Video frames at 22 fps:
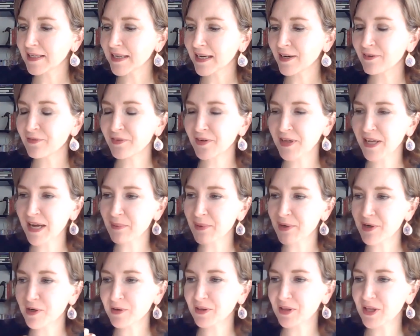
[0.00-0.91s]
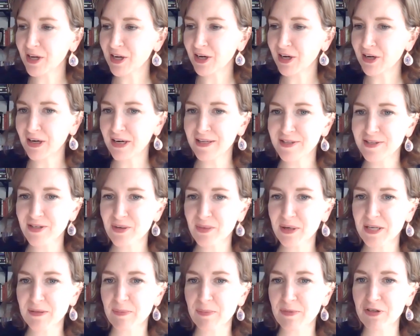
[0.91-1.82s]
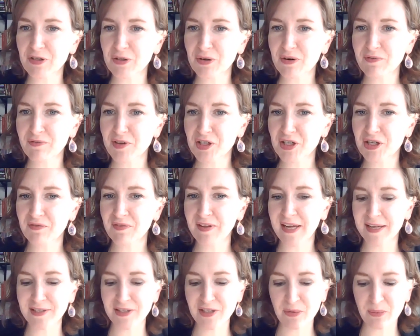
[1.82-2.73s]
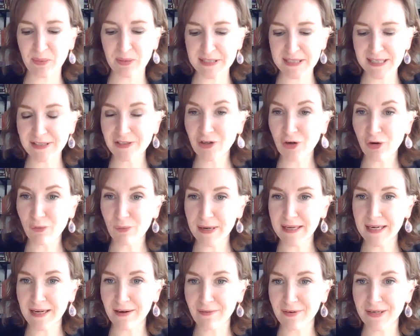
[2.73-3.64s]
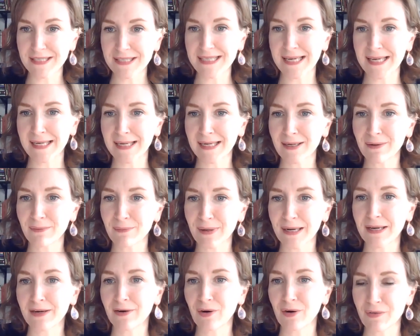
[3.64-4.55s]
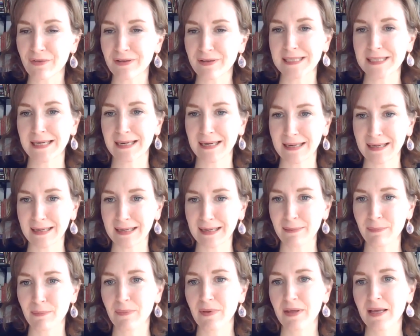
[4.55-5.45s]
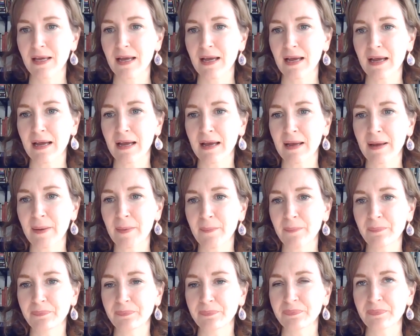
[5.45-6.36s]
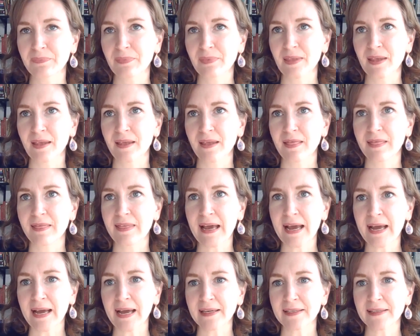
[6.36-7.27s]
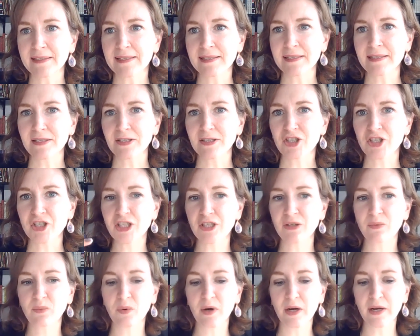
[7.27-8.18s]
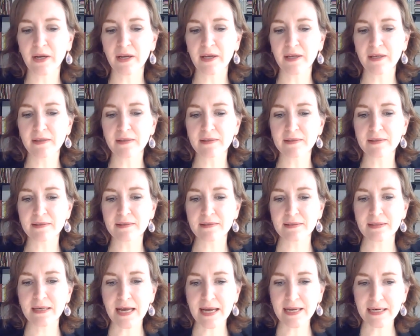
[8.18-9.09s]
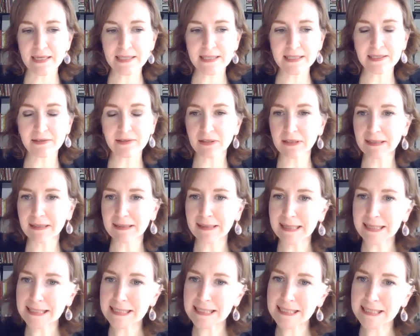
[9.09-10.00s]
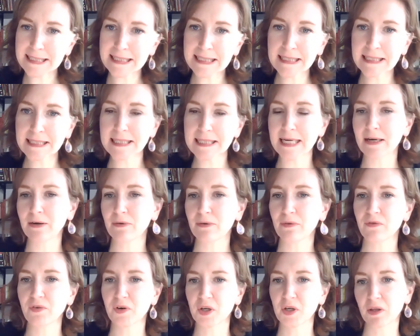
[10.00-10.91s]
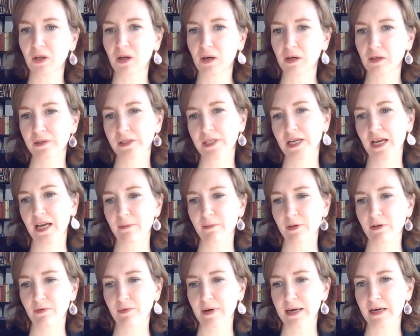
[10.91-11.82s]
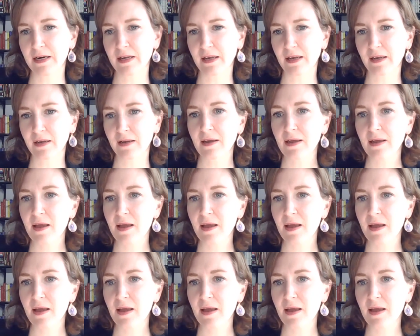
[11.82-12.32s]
I forget what her longer answer was, but the short version of the answer was, I don't write every day, I write all the time. That she was not necessarily like sitting down for a long time and writing,